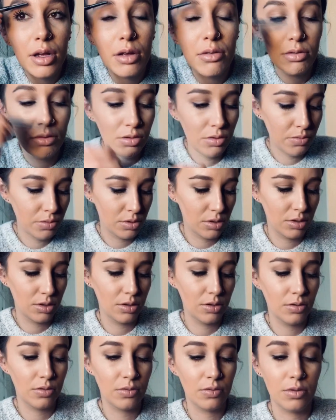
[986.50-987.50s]
oops,
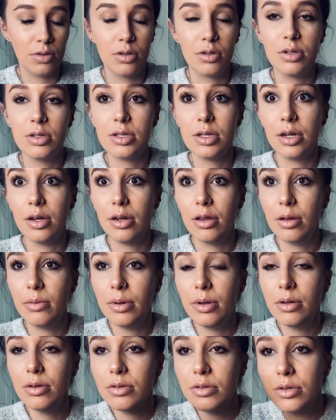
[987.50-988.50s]
wrong side of the
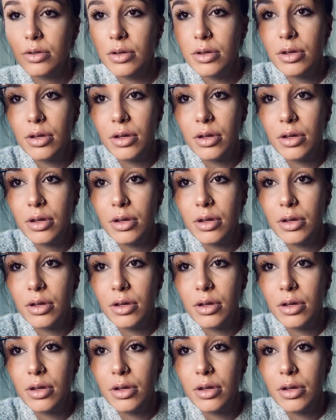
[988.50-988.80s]
pencil.